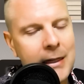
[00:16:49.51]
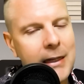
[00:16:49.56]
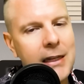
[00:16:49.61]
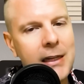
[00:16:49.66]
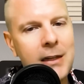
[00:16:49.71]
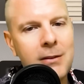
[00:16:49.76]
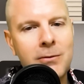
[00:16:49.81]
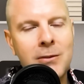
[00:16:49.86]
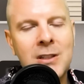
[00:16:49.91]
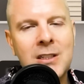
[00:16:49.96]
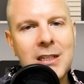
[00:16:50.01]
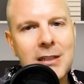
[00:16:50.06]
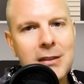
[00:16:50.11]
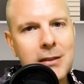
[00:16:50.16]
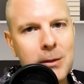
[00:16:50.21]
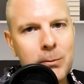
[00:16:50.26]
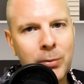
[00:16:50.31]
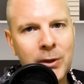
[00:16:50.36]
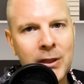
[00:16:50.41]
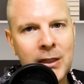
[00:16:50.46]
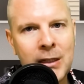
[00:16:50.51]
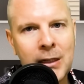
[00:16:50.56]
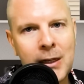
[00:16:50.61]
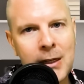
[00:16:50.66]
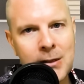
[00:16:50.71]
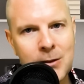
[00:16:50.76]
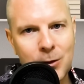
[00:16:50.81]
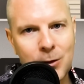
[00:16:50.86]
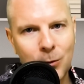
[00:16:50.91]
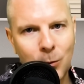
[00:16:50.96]
If discipline
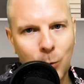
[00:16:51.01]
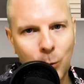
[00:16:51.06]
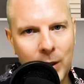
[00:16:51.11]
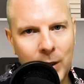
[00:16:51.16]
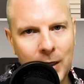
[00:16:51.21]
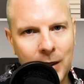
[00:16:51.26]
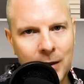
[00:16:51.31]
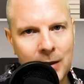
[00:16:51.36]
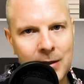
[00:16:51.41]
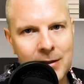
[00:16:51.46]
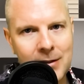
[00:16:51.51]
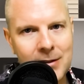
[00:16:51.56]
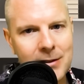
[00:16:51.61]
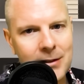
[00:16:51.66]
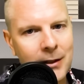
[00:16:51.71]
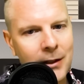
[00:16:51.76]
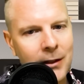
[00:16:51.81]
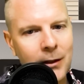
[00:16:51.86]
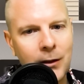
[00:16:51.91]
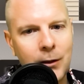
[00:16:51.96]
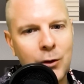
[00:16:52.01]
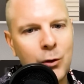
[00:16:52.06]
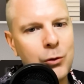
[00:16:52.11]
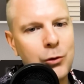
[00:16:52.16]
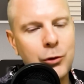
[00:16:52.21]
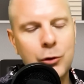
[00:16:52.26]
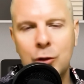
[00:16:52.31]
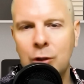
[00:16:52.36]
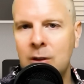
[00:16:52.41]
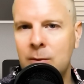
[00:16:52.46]
is your weakness, you
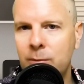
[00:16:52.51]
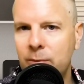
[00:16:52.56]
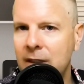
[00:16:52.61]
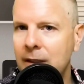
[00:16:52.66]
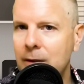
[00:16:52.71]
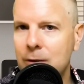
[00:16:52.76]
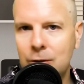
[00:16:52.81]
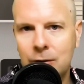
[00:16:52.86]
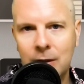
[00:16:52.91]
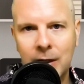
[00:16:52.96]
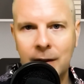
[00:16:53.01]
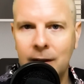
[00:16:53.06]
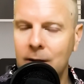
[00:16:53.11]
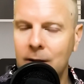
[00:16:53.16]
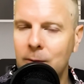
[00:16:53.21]
shouldn't be a trader